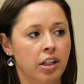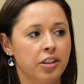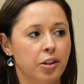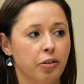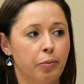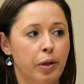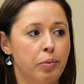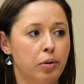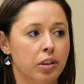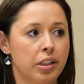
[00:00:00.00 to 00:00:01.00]
So if
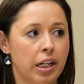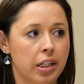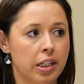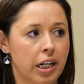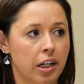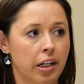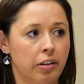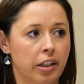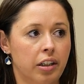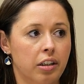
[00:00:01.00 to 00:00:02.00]
people are sedentary,
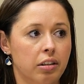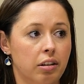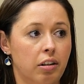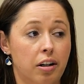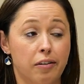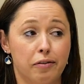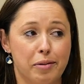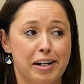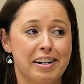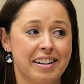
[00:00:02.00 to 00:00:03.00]
like a lot of
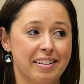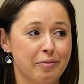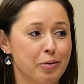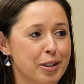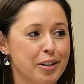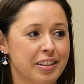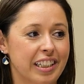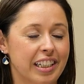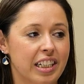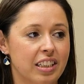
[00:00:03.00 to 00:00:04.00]
America
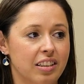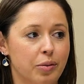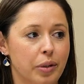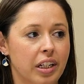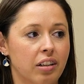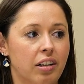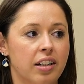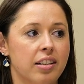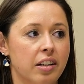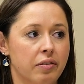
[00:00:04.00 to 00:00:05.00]
unfortunately is, we get a lot
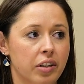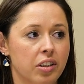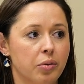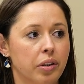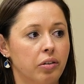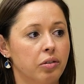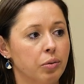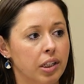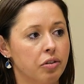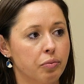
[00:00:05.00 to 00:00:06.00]
of stiffness, we lose
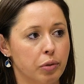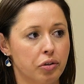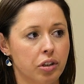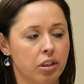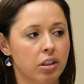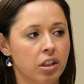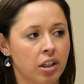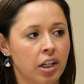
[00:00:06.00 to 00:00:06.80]
range of motion,